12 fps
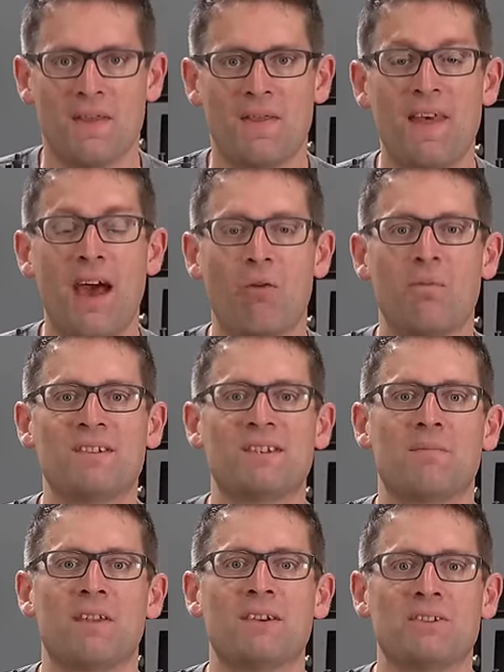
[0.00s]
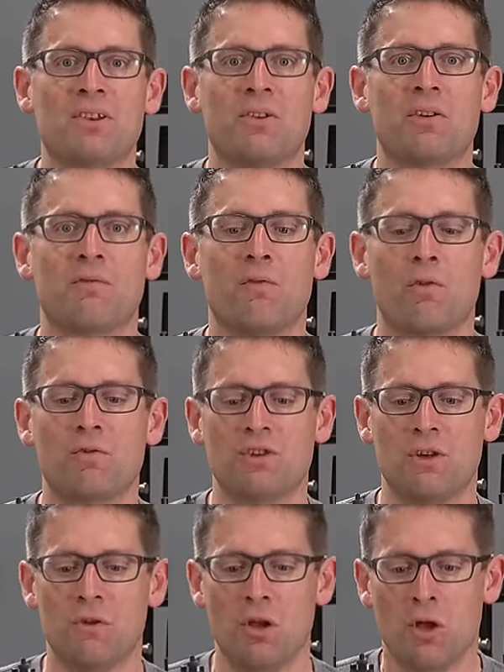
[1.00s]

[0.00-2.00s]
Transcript: That will be something to look forward to.